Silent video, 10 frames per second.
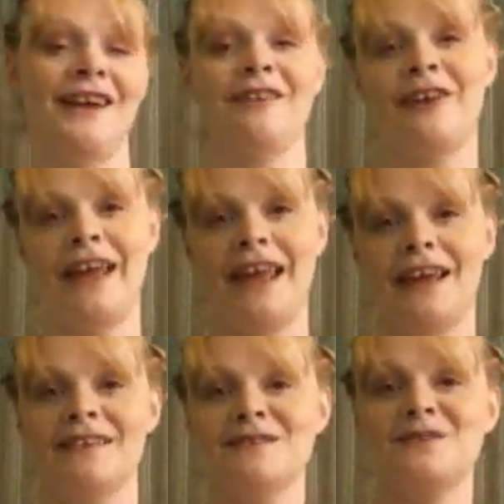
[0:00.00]

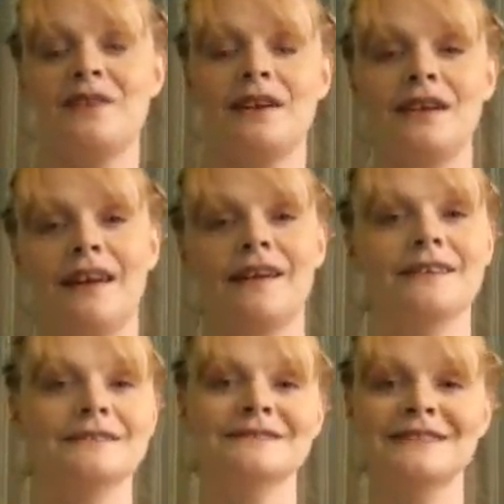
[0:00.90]
Okay, so there you
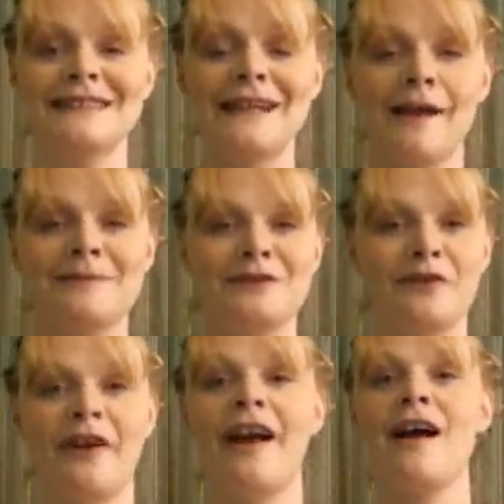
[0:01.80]
go. Adapt and
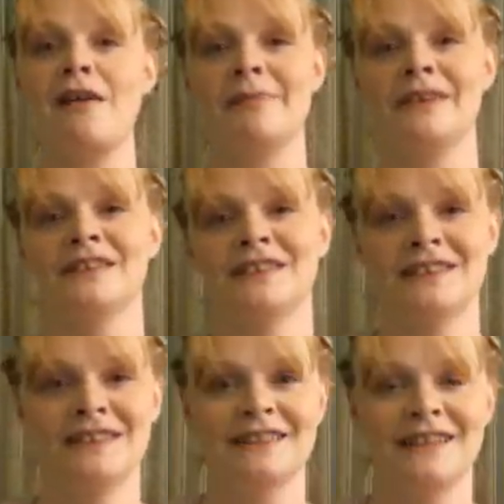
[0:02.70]
overcome.
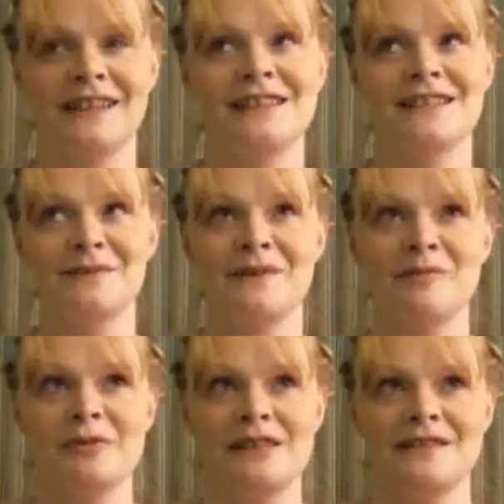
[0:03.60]
I think that's what the
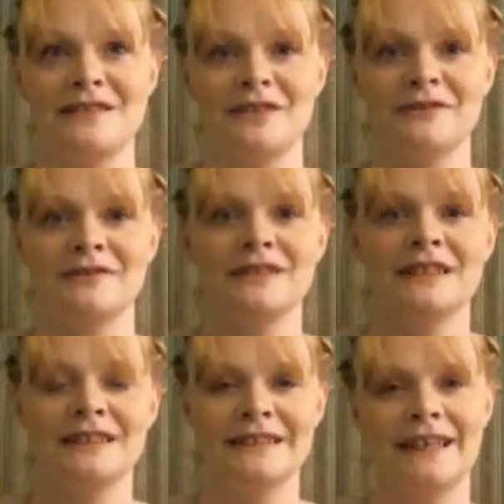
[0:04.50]
Marines do.
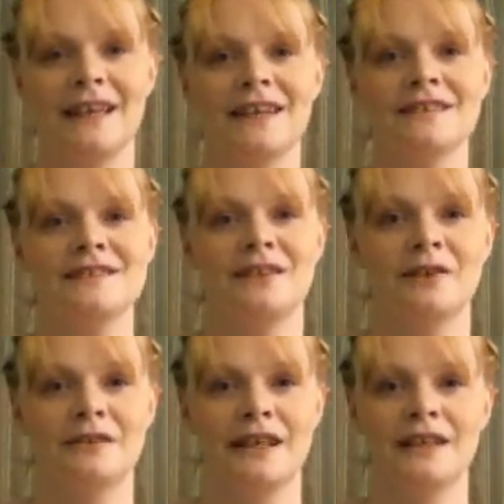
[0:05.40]
Yeah,
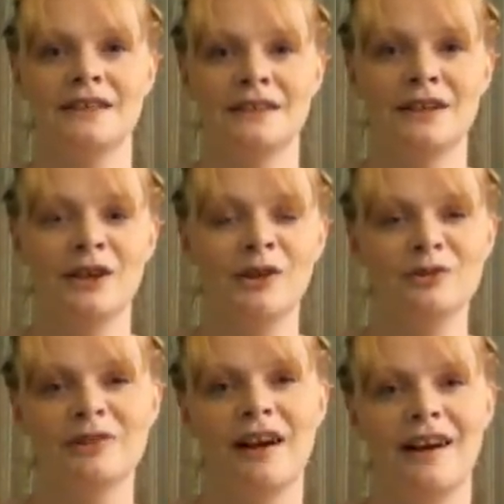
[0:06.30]
so
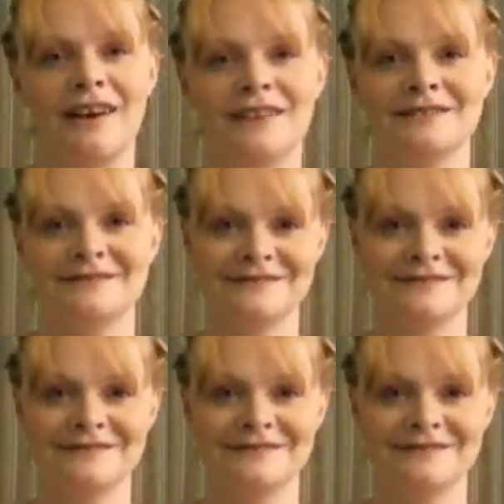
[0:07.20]
hoorah.